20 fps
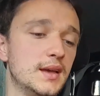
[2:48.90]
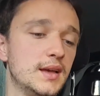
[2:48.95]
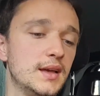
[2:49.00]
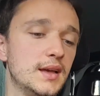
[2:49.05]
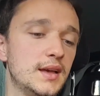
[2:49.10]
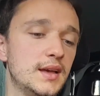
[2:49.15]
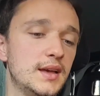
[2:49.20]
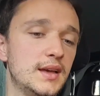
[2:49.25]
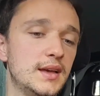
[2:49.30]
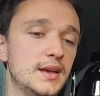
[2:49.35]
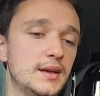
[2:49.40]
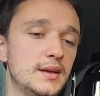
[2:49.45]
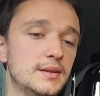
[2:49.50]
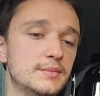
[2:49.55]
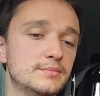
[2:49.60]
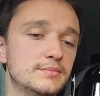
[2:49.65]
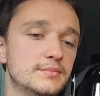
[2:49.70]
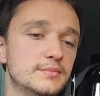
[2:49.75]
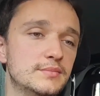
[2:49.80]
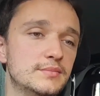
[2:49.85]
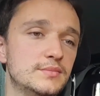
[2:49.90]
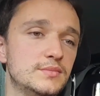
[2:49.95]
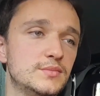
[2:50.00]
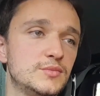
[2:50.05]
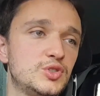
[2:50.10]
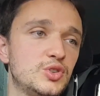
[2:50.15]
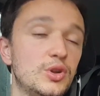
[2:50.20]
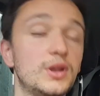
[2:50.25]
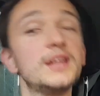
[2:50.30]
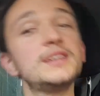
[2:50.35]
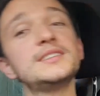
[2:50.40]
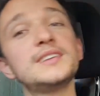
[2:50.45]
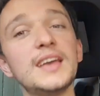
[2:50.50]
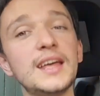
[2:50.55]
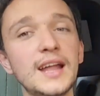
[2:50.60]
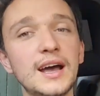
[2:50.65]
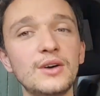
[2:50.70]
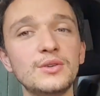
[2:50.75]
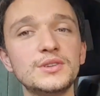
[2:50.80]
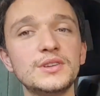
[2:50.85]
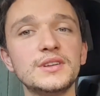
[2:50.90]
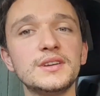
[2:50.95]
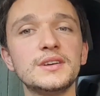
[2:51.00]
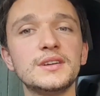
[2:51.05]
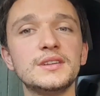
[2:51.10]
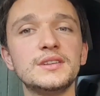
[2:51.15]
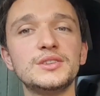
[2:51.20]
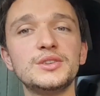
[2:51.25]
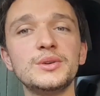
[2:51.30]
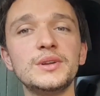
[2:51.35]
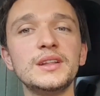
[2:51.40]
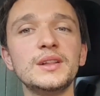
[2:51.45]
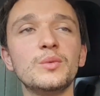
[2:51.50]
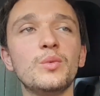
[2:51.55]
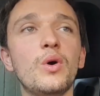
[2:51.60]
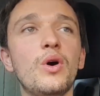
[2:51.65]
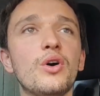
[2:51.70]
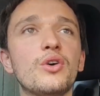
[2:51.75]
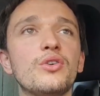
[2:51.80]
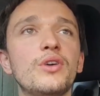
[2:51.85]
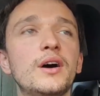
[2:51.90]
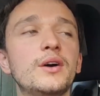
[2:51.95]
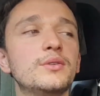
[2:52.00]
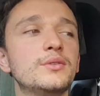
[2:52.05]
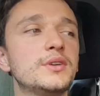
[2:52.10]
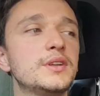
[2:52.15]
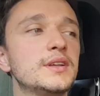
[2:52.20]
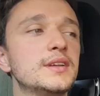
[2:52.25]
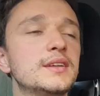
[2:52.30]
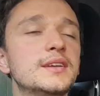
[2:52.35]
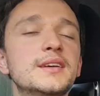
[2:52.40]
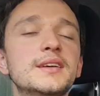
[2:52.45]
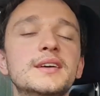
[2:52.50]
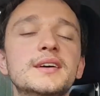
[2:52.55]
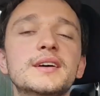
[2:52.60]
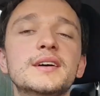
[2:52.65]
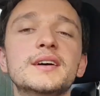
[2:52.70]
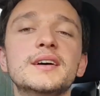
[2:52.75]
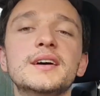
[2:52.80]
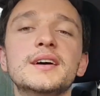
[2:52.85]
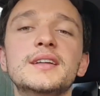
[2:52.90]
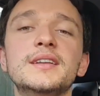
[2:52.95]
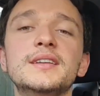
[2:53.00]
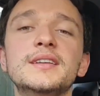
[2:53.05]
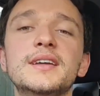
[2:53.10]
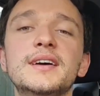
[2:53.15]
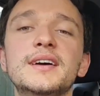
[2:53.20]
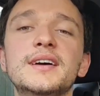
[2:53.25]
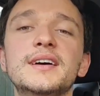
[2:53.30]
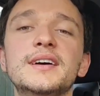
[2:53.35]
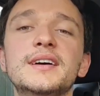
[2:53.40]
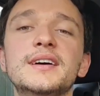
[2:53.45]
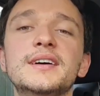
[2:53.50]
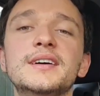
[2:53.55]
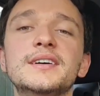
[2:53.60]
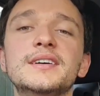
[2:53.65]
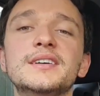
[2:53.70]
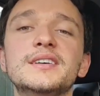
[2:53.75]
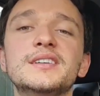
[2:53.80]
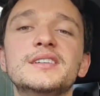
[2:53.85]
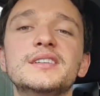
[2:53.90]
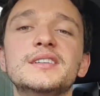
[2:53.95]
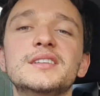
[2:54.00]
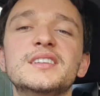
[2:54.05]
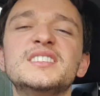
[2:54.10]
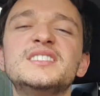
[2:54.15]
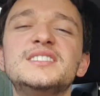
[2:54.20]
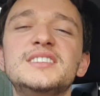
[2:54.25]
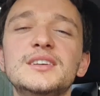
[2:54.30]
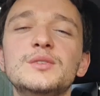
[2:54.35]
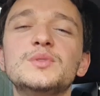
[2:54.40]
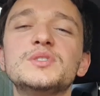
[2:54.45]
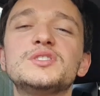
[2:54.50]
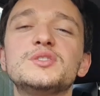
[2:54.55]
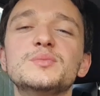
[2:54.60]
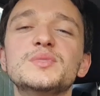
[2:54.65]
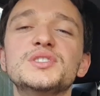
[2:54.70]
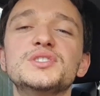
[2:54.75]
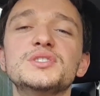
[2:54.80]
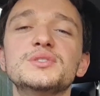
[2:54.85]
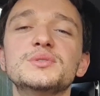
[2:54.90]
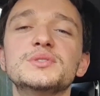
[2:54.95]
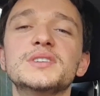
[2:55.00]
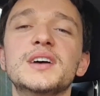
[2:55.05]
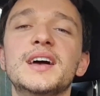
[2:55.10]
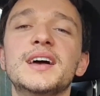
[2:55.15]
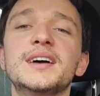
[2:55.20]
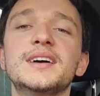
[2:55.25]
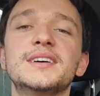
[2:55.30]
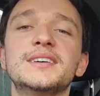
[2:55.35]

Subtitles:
So let's get out, we'll do a little walk around, and let's deal with some issues, huh?